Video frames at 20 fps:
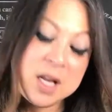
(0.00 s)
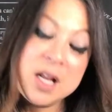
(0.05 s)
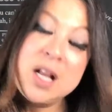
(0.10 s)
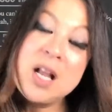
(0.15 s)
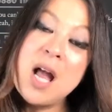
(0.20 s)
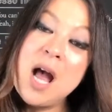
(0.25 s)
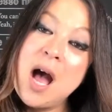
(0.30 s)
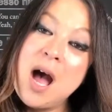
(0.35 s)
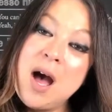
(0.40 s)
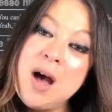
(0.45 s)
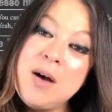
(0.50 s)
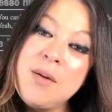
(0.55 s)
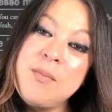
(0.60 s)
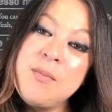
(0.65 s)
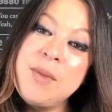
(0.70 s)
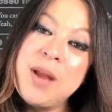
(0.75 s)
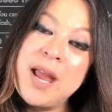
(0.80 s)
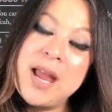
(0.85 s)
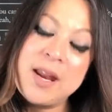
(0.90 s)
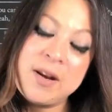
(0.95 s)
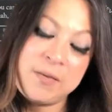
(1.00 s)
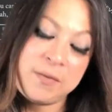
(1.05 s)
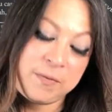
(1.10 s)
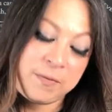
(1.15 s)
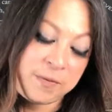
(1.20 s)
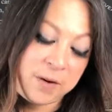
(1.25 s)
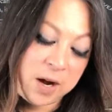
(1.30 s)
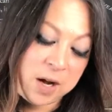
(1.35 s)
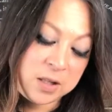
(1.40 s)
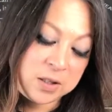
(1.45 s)
Come and
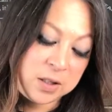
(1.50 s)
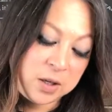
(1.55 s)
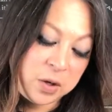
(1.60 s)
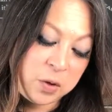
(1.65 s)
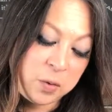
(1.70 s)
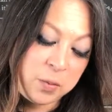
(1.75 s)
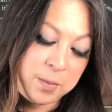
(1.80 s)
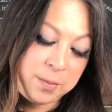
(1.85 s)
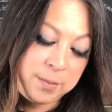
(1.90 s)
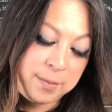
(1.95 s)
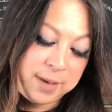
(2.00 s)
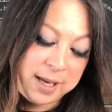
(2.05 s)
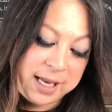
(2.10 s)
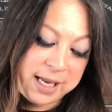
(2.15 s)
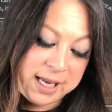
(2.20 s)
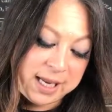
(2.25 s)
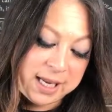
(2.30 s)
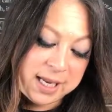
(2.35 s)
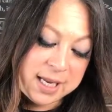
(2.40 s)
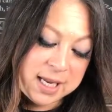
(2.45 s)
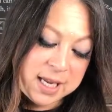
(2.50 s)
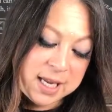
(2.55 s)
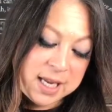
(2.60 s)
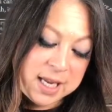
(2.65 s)
follow me,